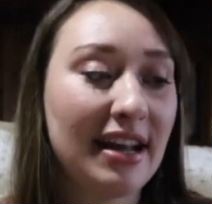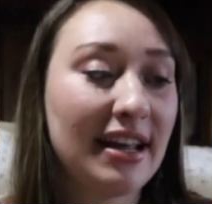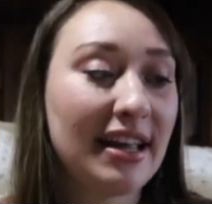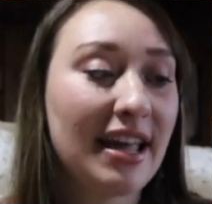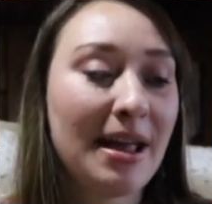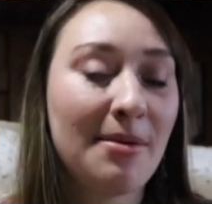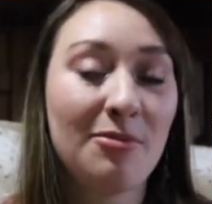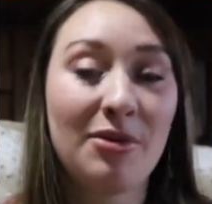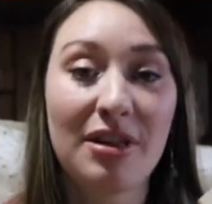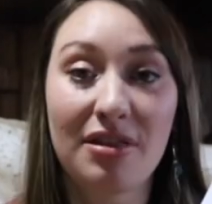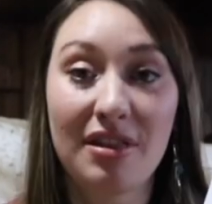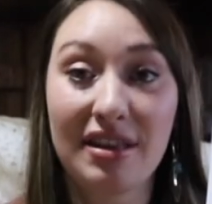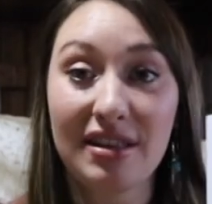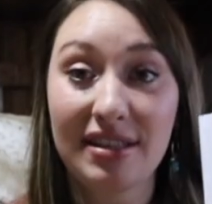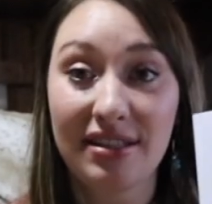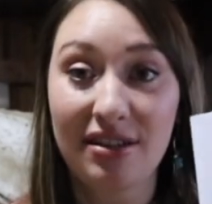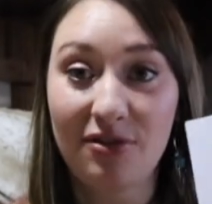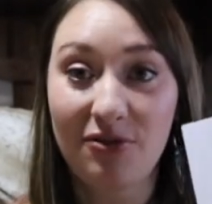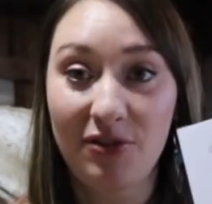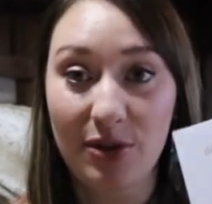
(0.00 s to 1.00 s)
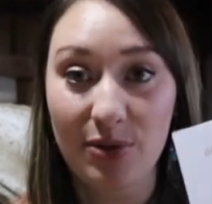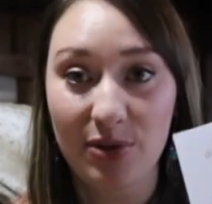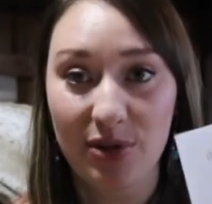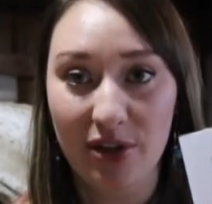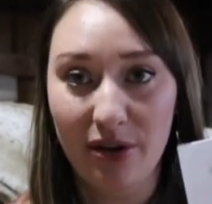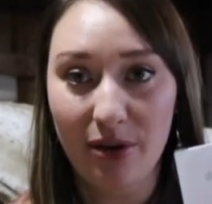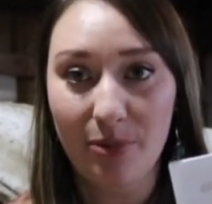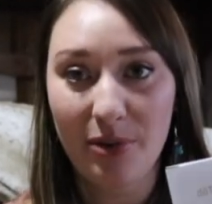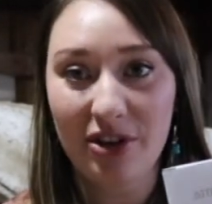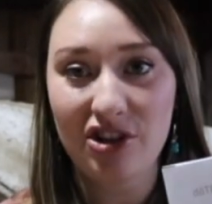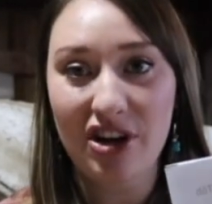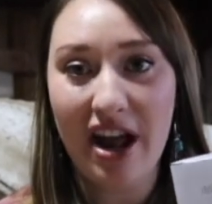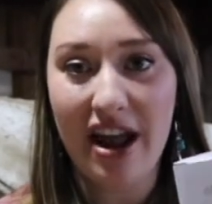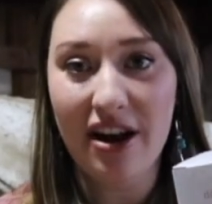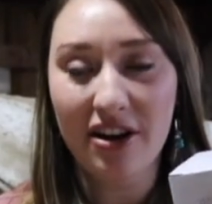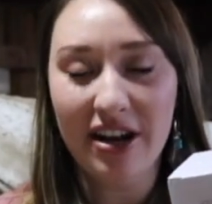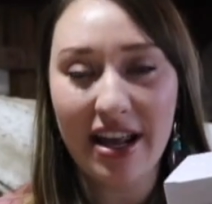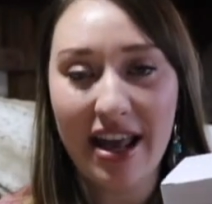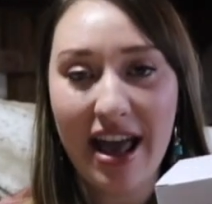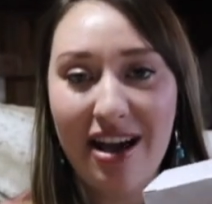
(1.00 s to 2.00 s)
It came with this diffuser, which I
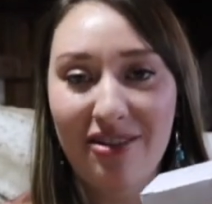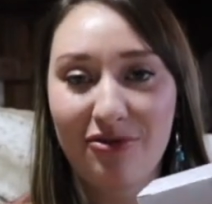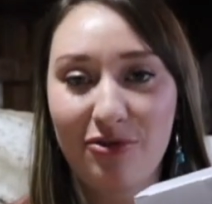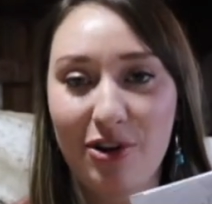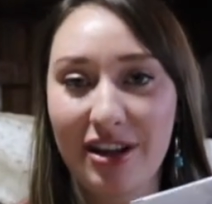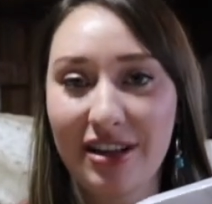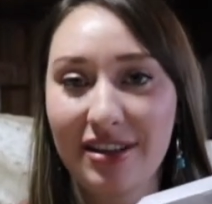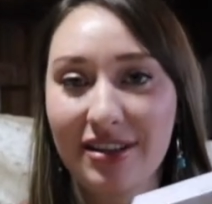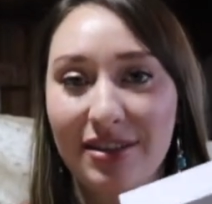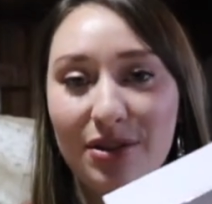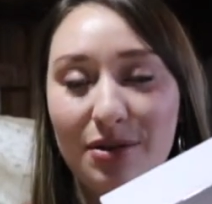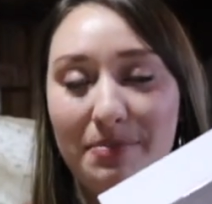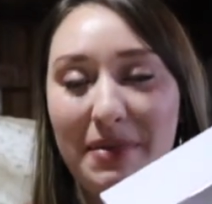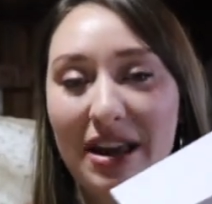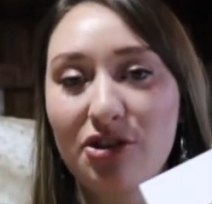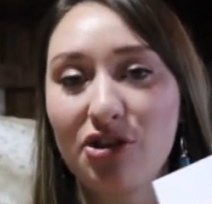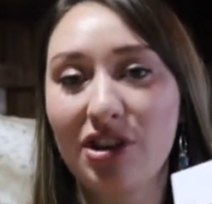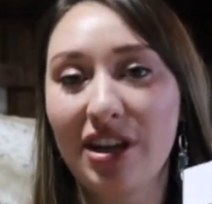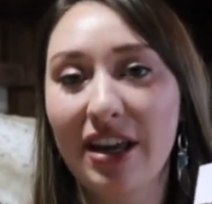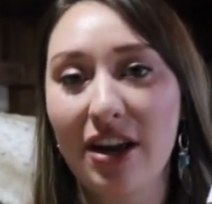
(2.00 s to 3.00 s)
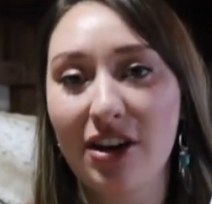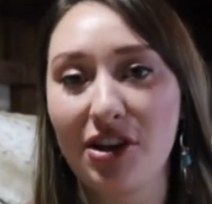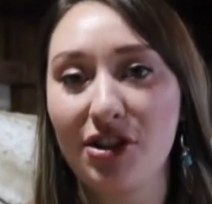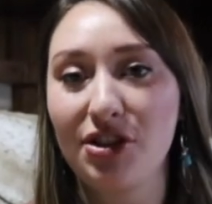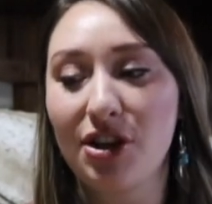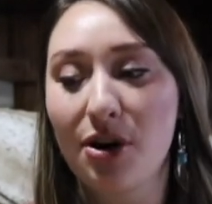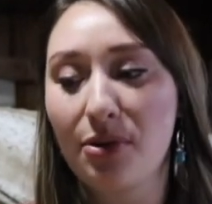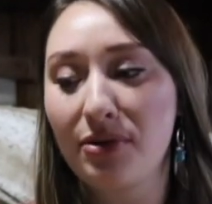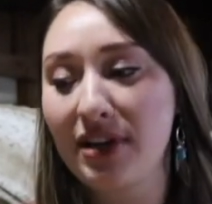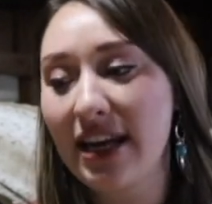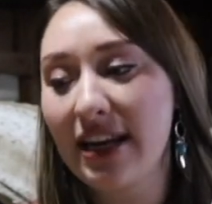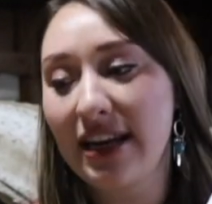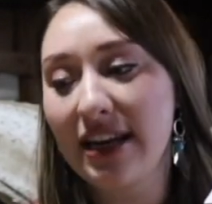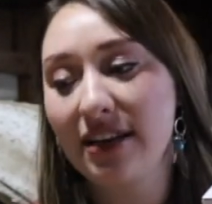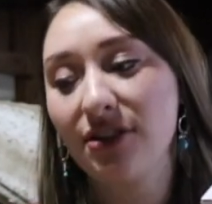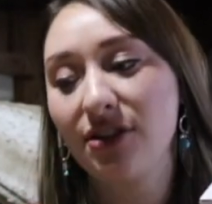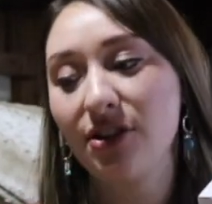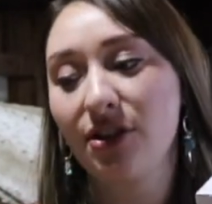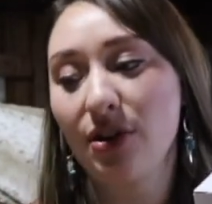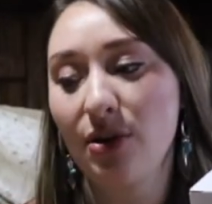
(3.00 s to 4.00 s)
already have one, so I'm actually gonna donate
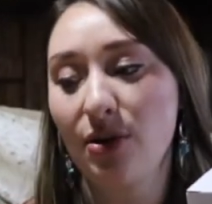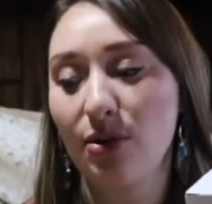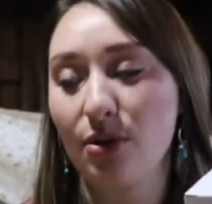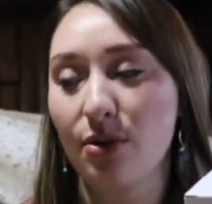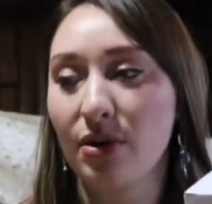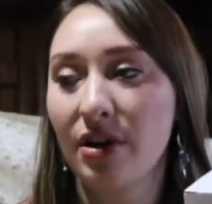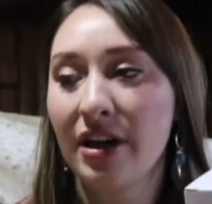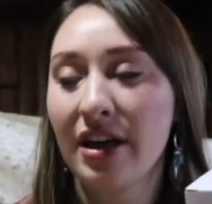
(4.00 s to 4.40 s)
it to